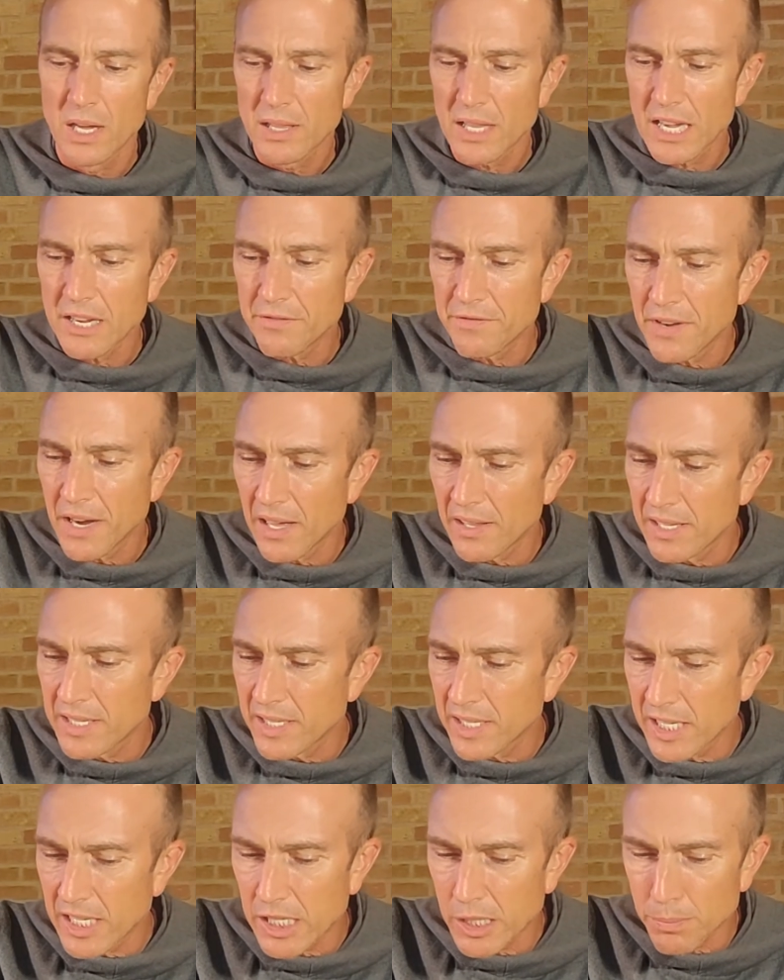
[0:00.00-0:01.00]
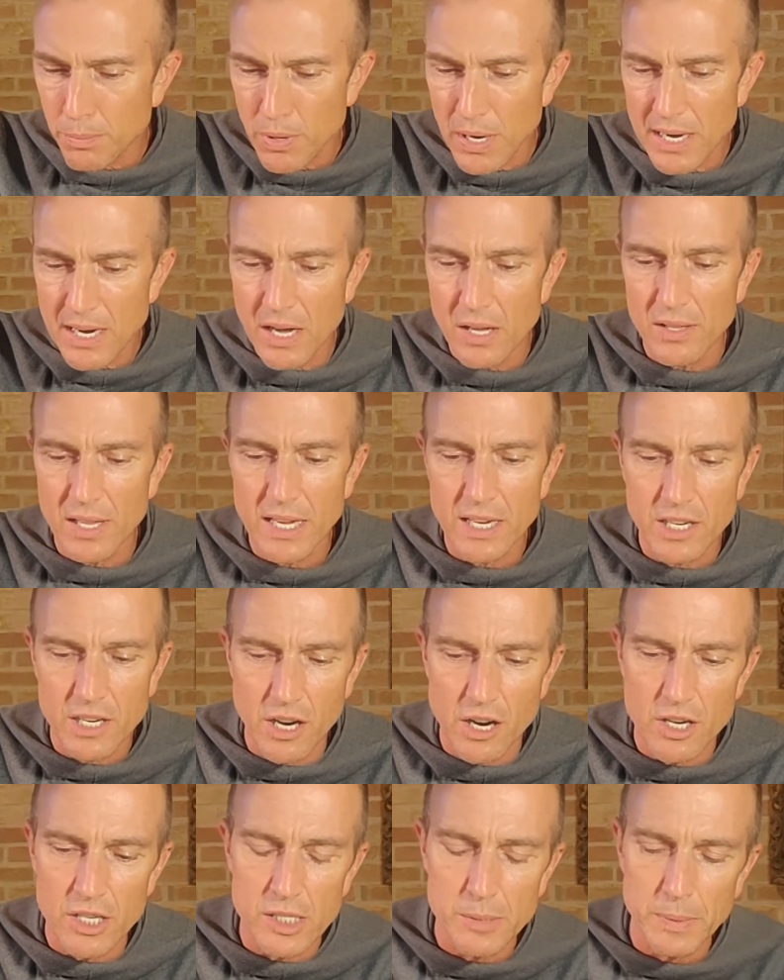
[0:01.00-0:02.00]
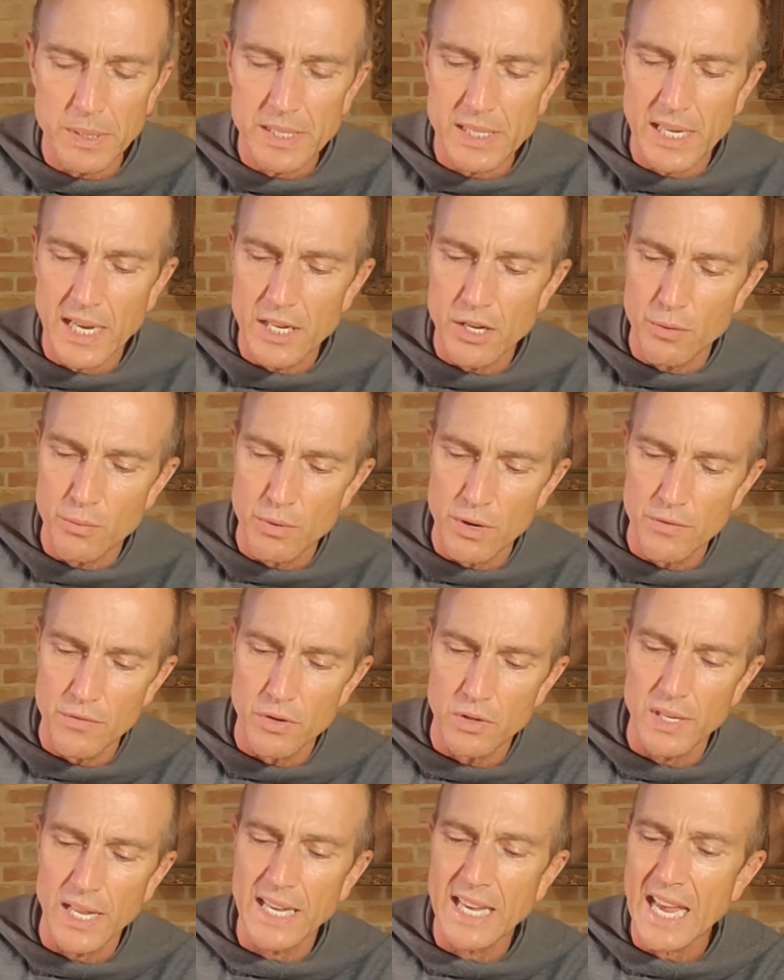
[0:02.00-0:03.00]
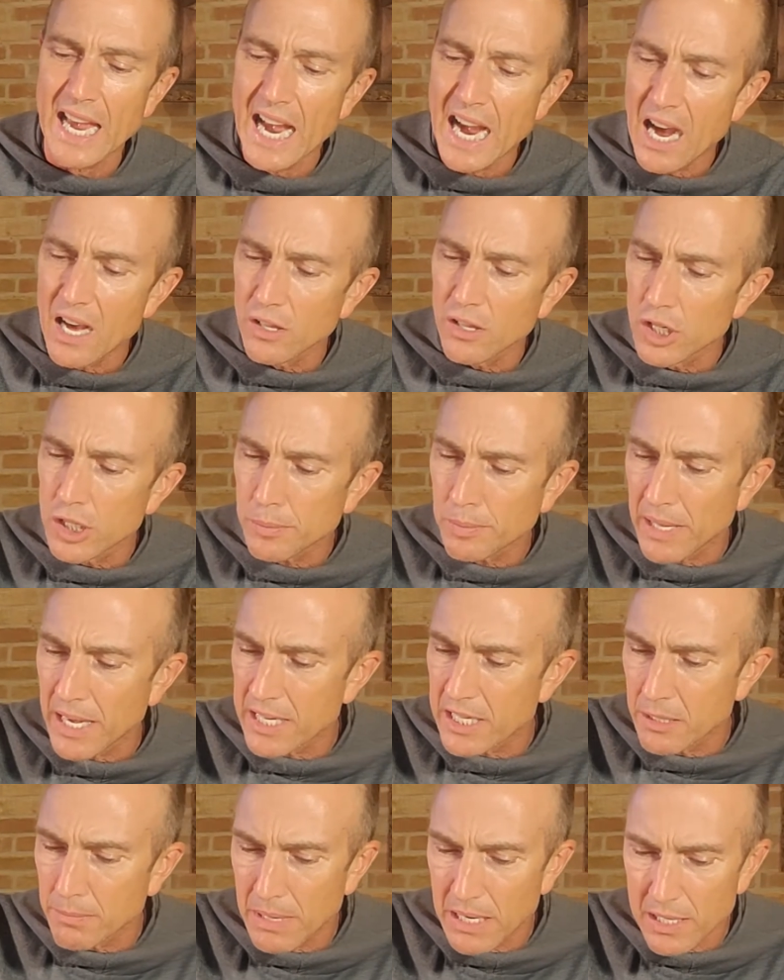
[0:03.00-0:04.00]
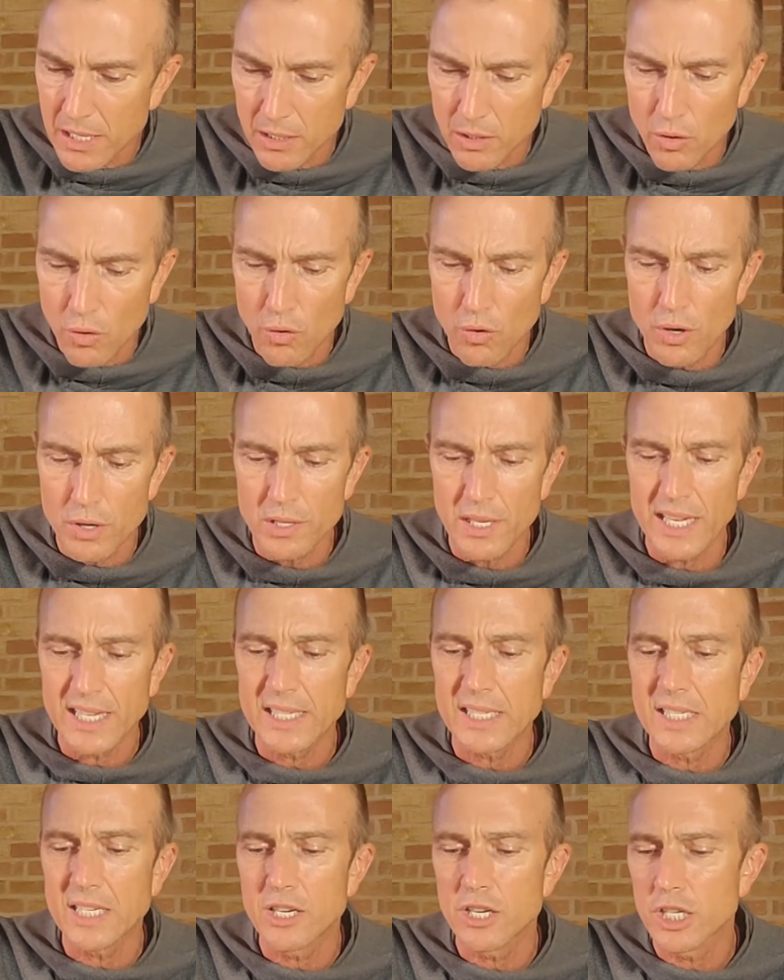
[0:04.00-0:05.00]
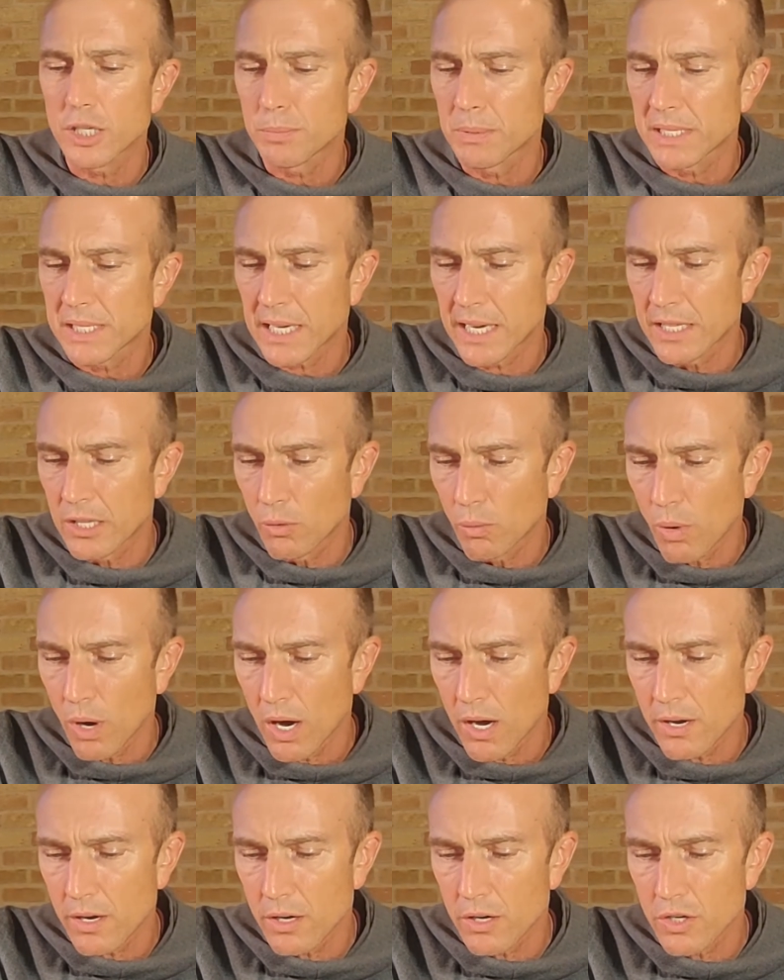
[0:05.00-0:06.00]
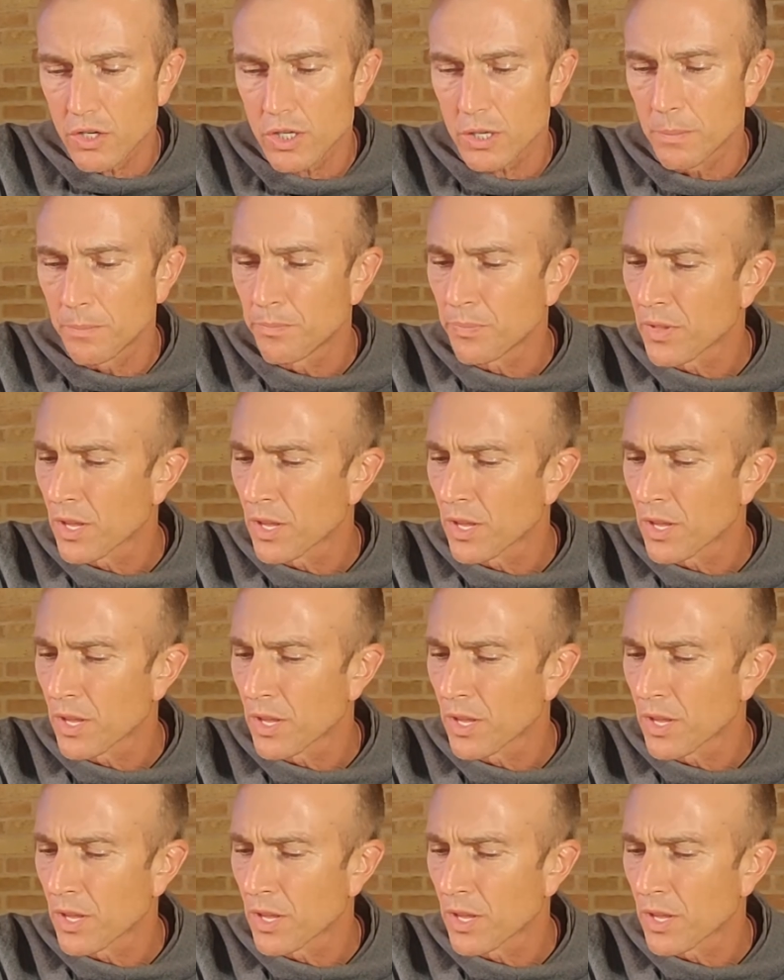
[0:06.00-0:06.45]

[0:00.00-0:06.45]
Like valleys they spread out, like gardens beside a river, like aloes planted by the Lord, like cedars beside the waters.